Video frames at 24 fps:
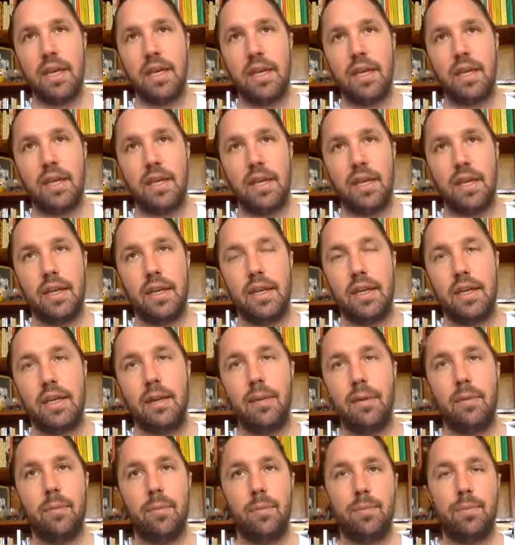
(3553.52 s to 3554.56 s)

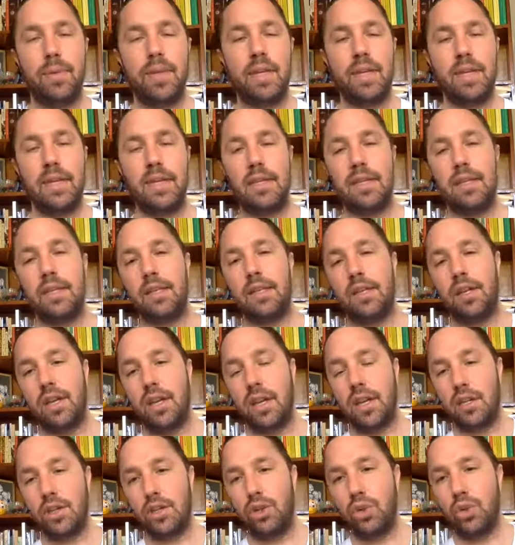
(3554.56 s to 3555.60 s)
can be
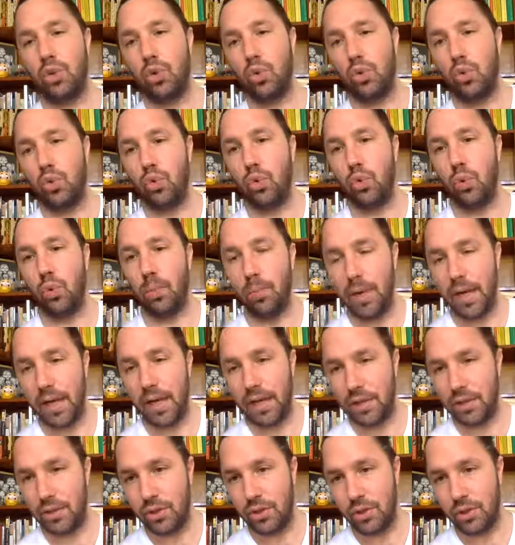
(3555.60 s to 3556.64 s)
done too
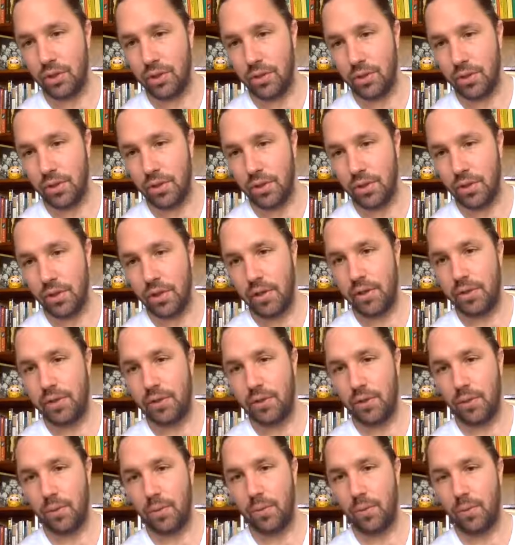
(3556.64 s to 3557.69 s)
much.
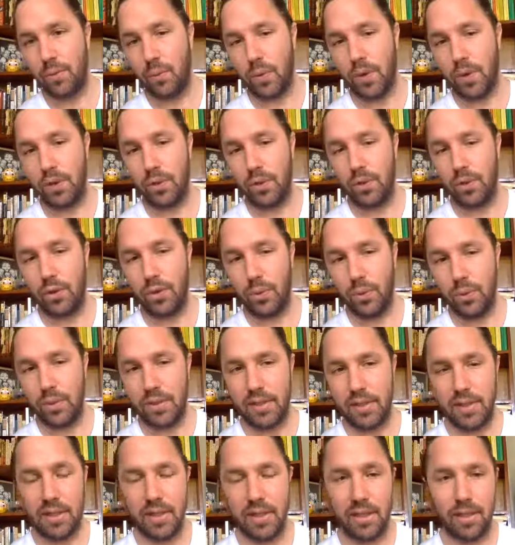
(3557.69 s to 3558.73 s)
So what you do
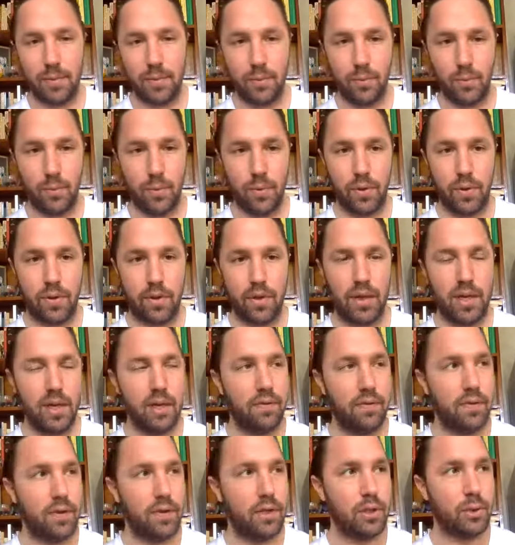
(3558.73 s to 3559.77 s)
see with an
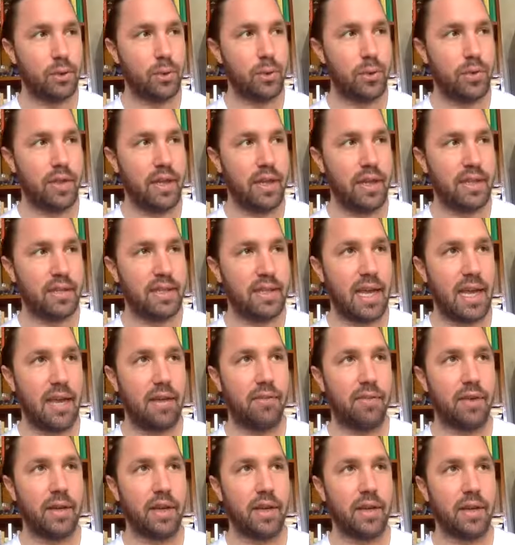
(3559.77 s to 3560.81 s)
individual that is
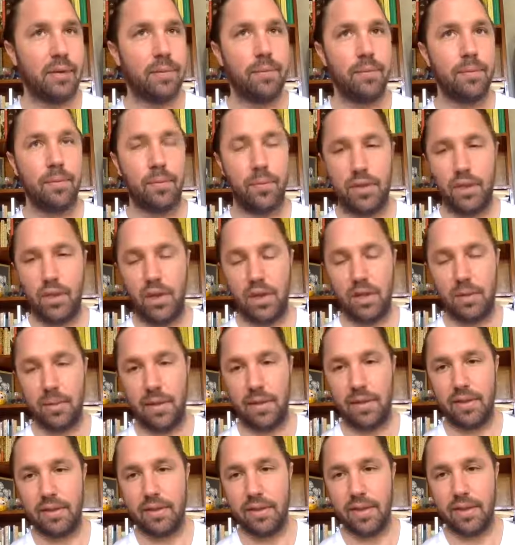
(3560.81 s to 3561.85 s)
having, we talked
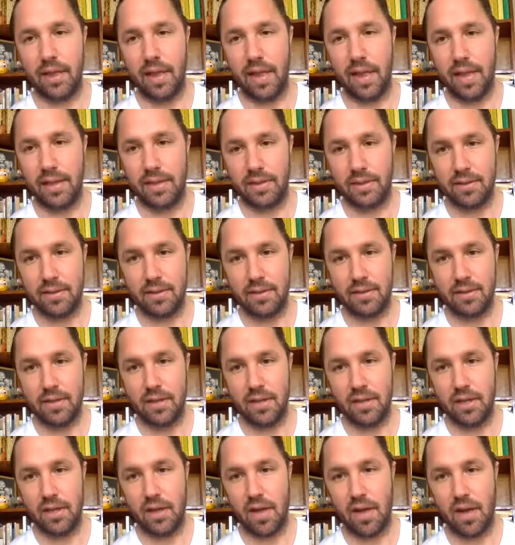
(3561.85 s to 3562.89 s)
about this in the last
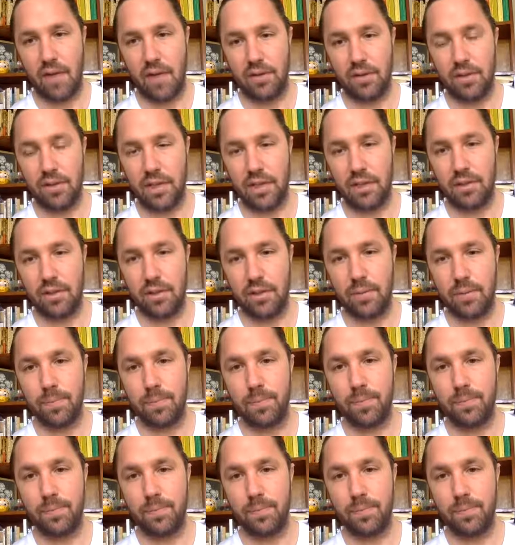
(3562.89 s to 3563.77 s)
conversation,